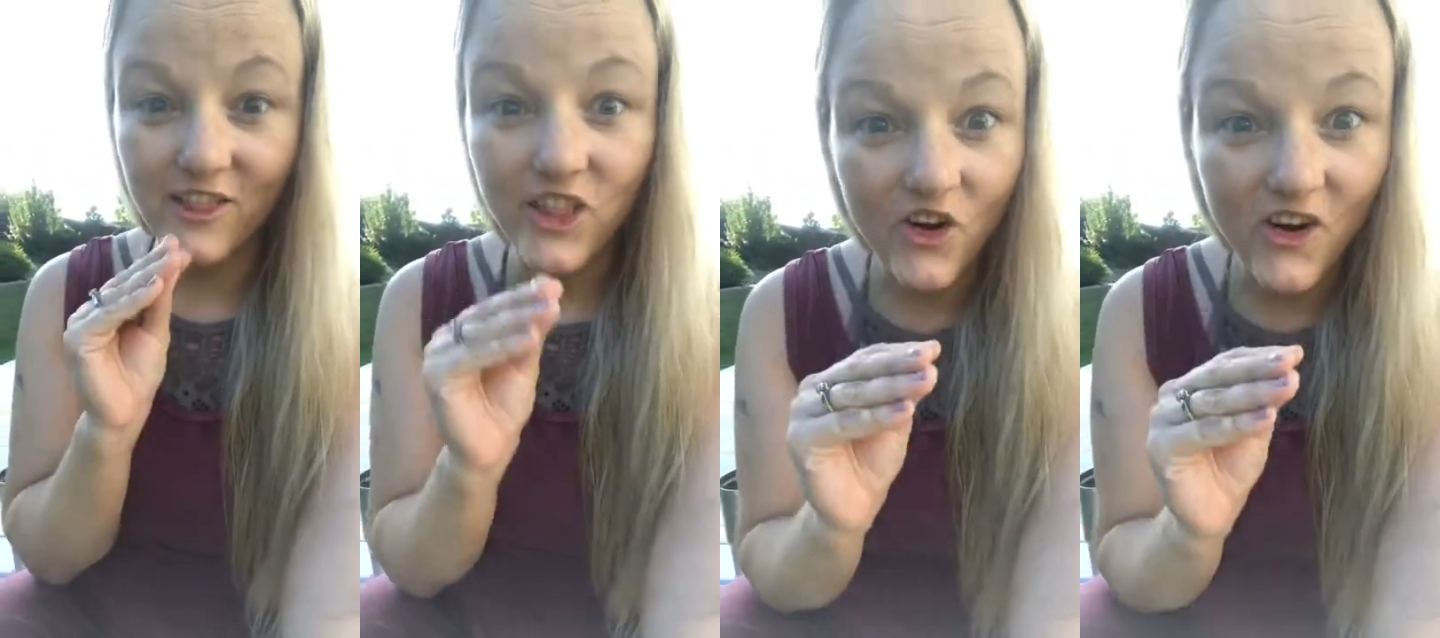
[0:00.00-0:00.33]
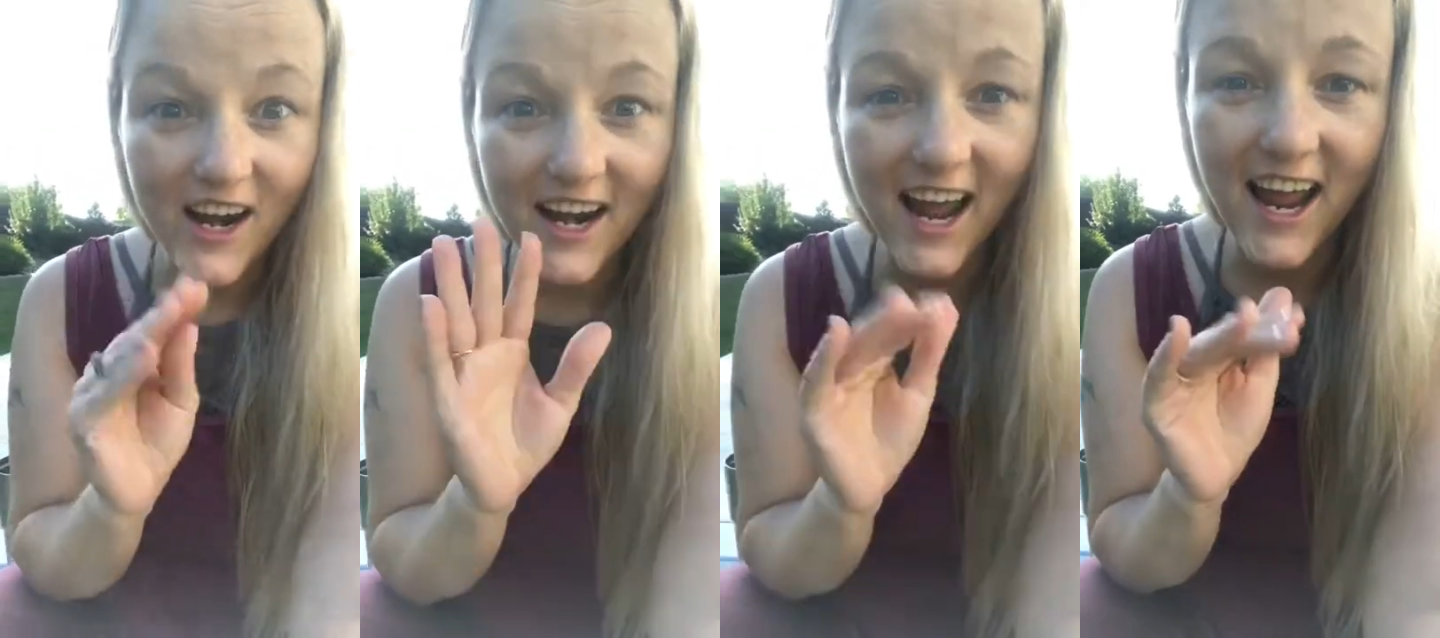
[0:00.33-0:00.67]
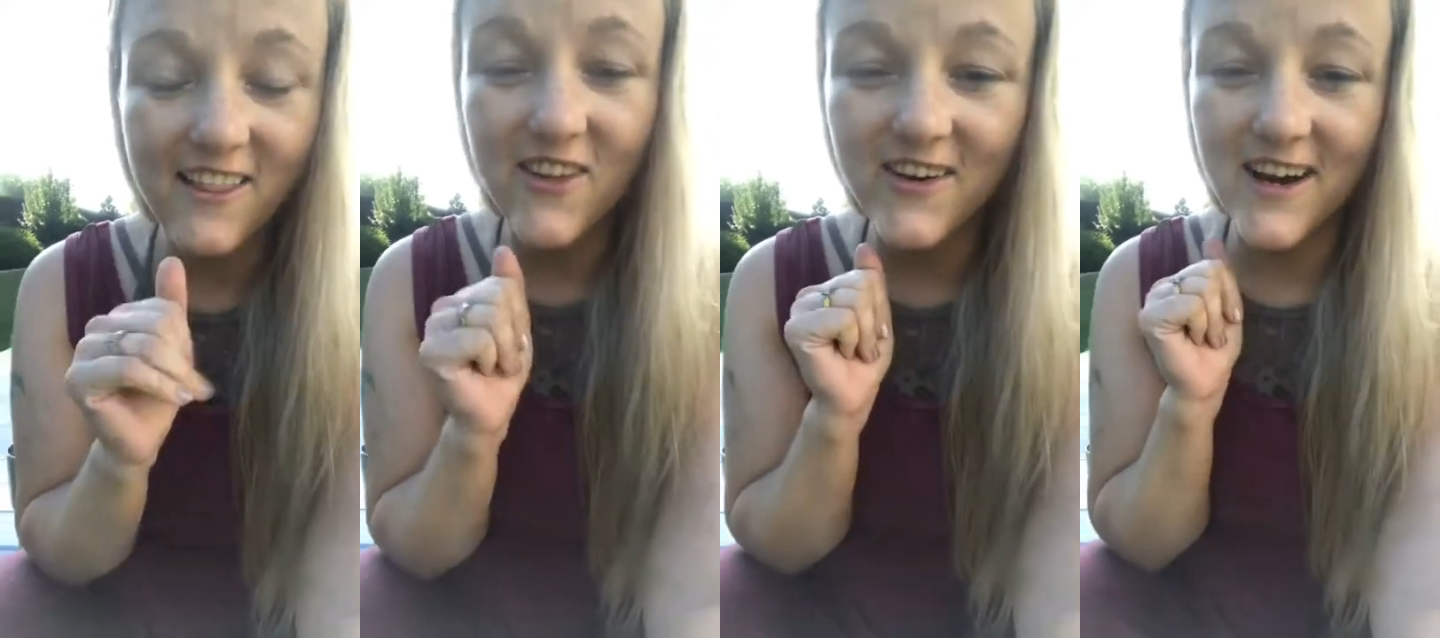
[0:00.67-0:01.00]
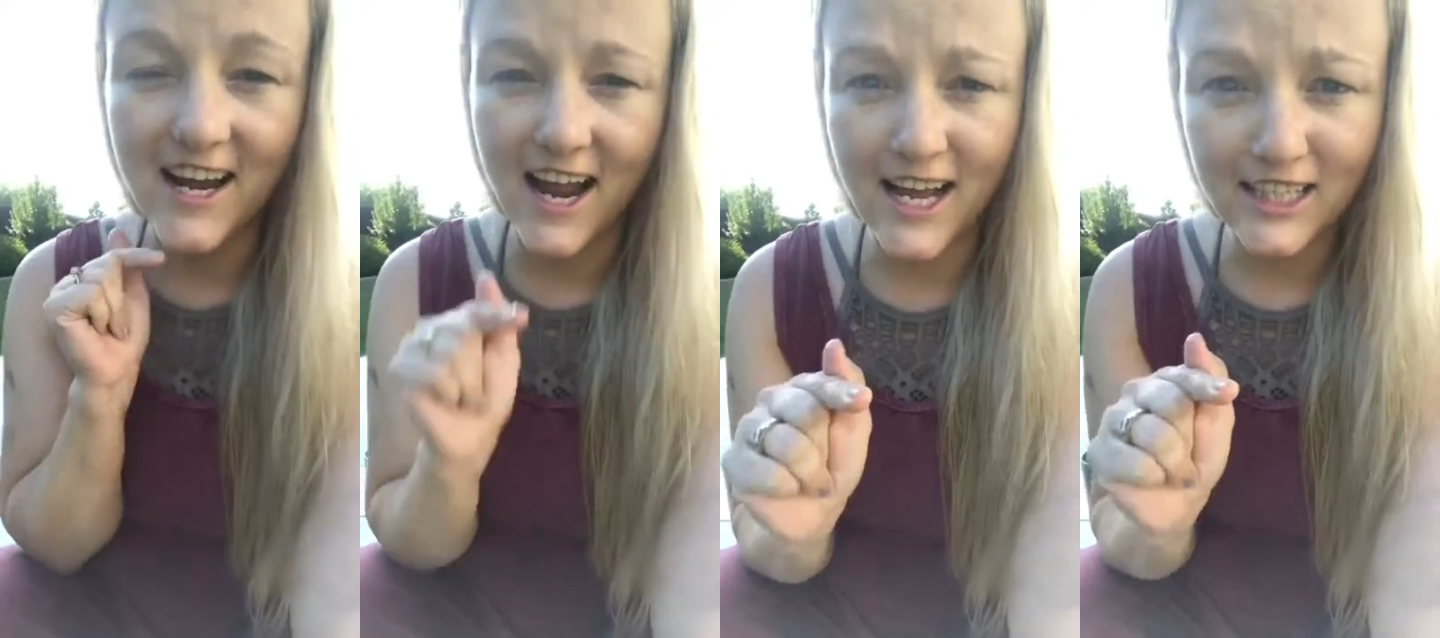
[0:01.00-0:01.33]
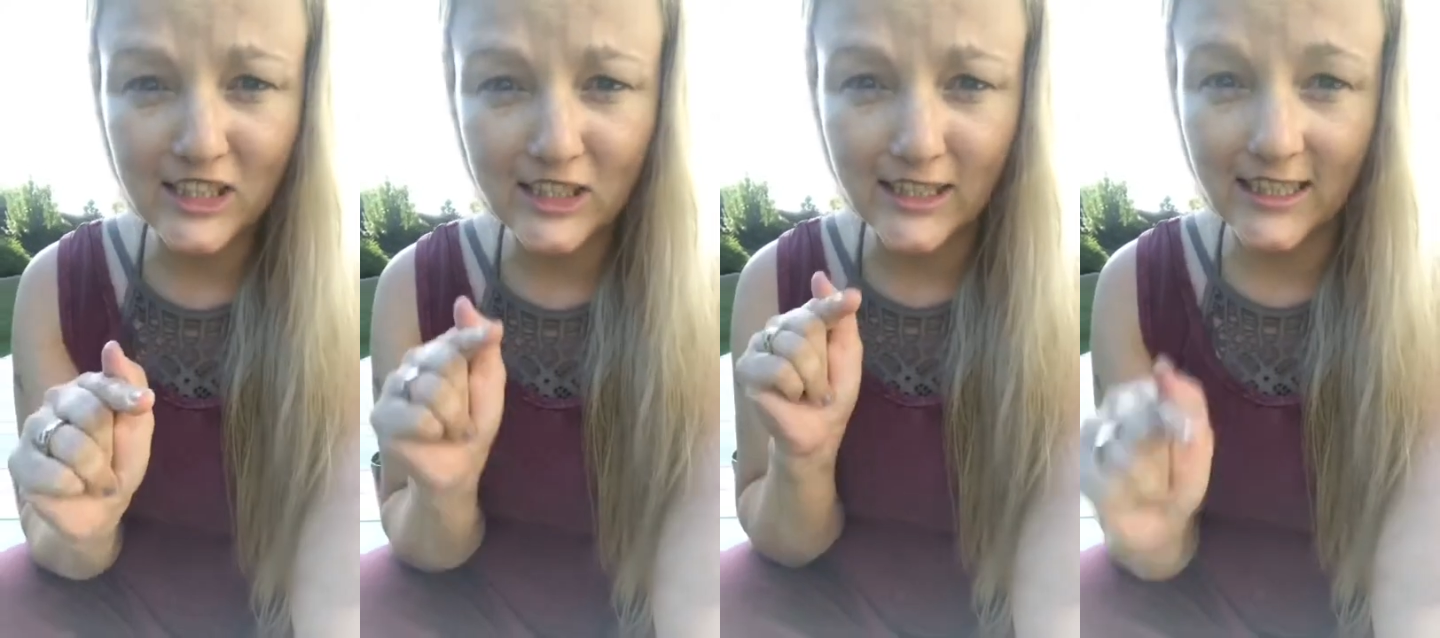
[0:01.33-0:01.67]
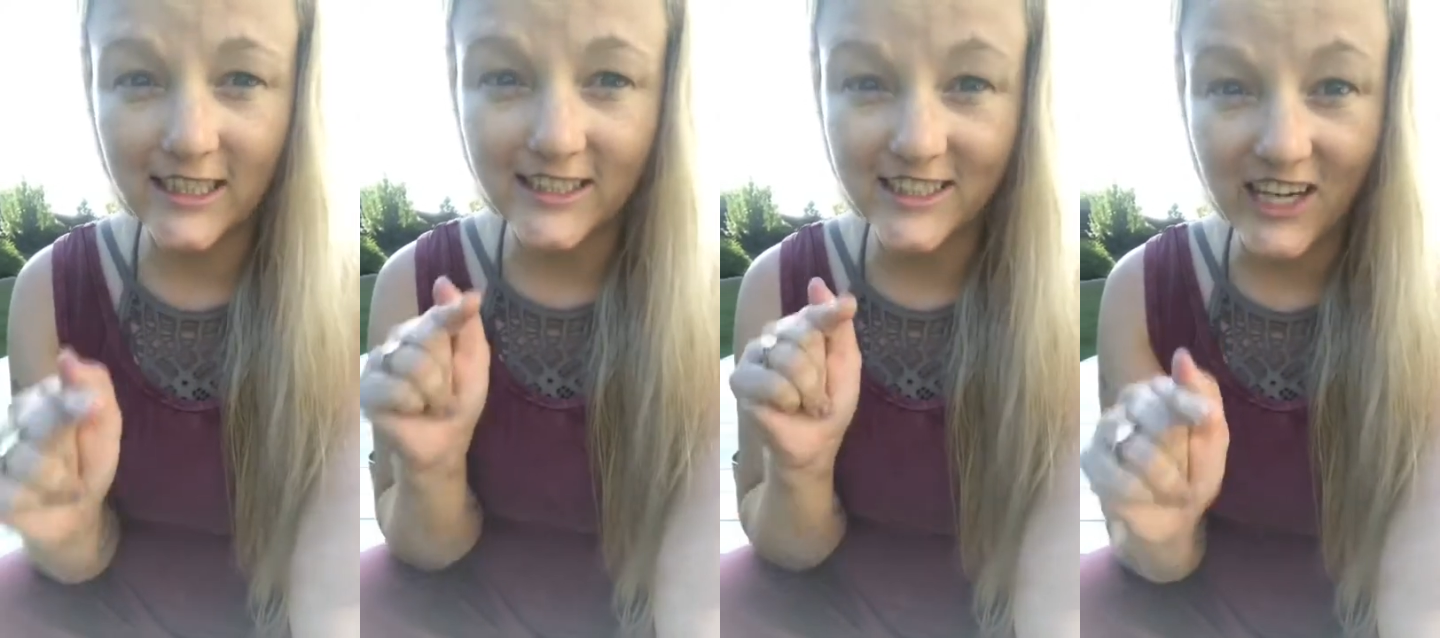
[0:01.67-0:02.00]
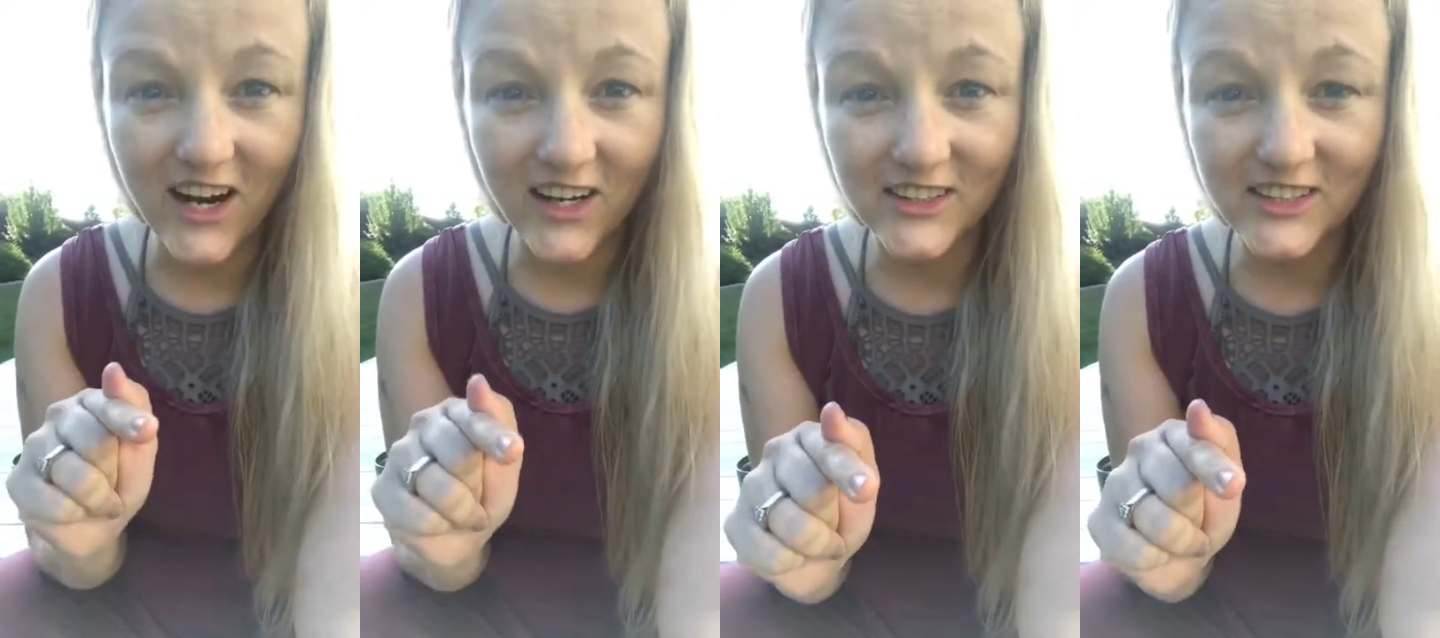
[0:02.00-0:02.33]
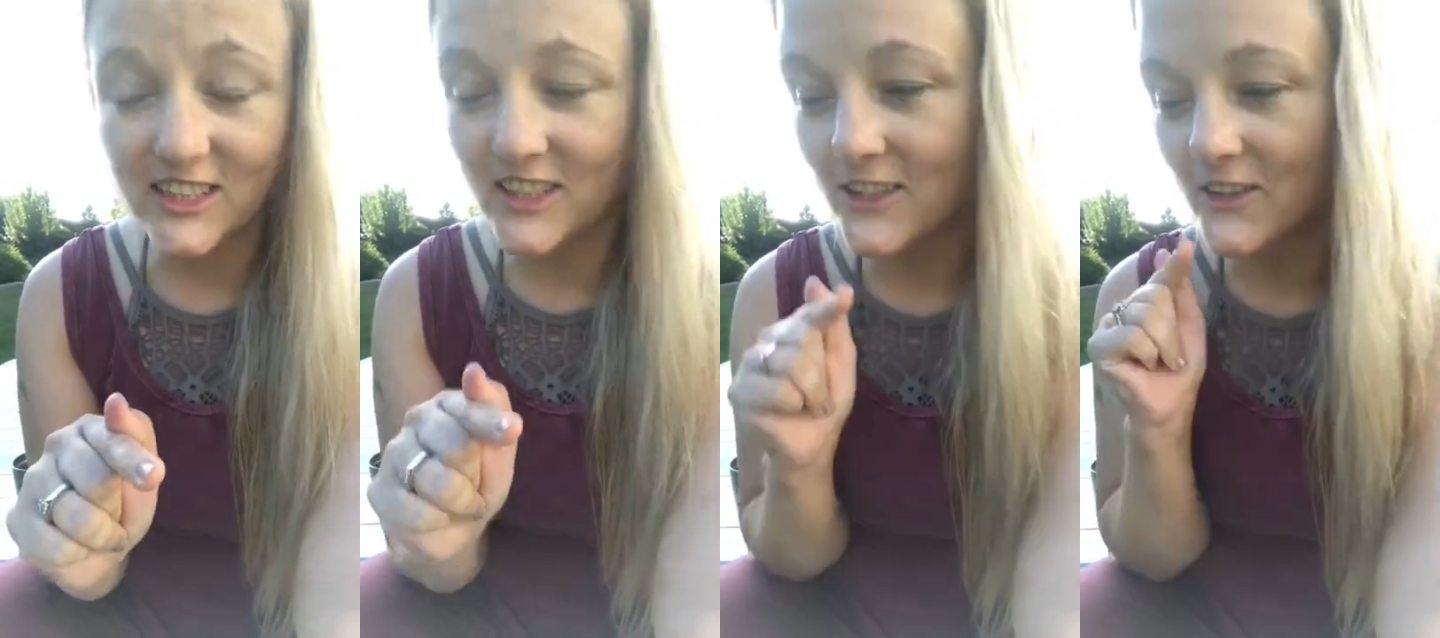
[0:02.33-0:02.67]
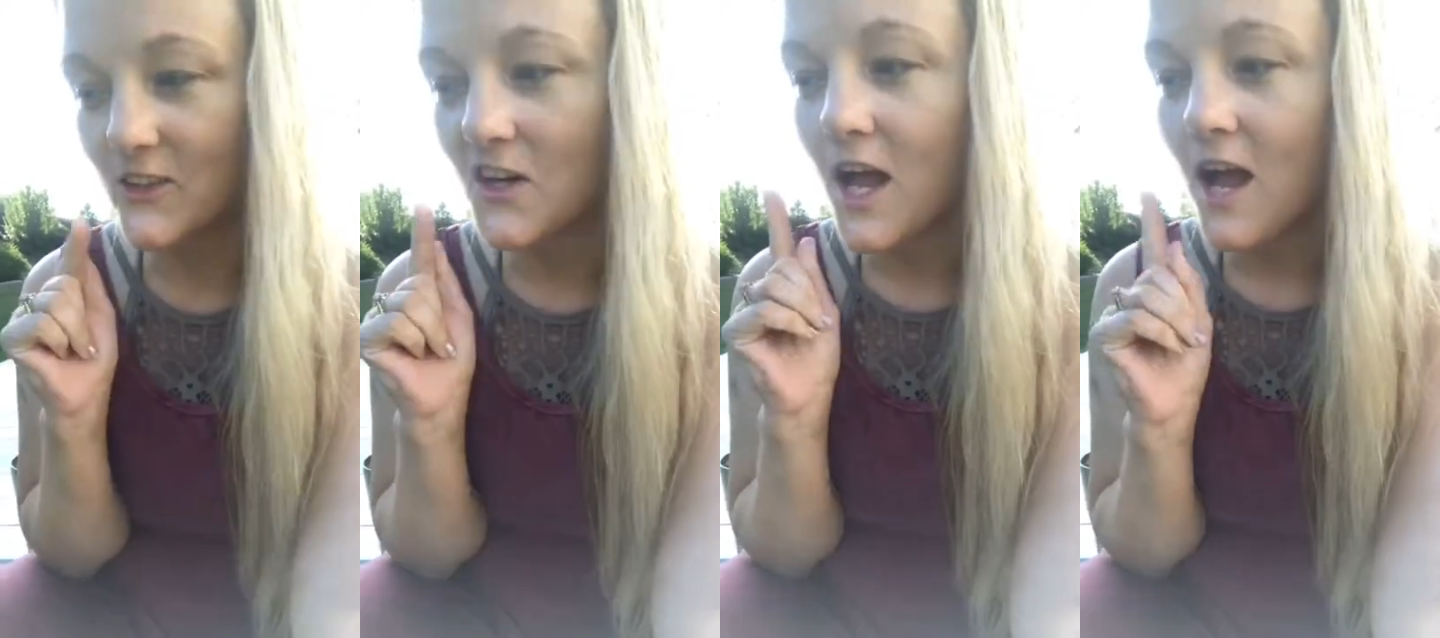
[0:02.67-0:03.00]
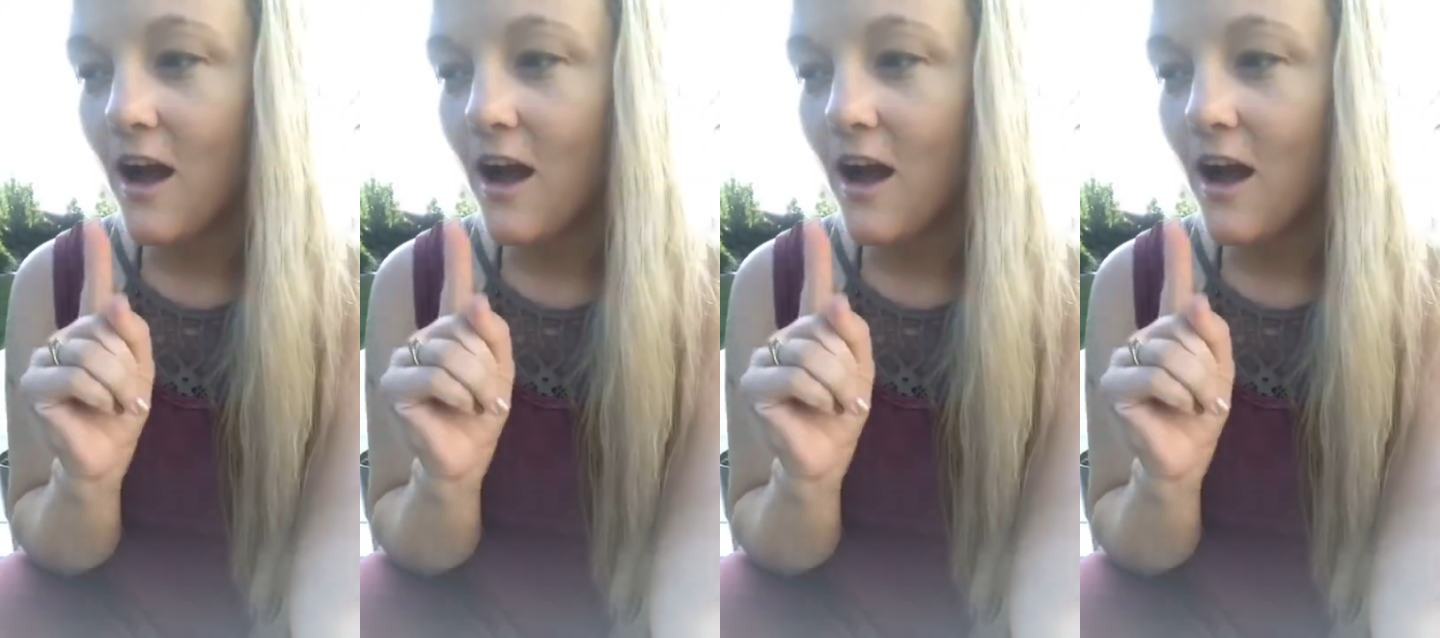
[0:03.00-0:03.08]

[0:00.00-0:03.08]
Lauren, hey Lauren, I actually need to talk to you.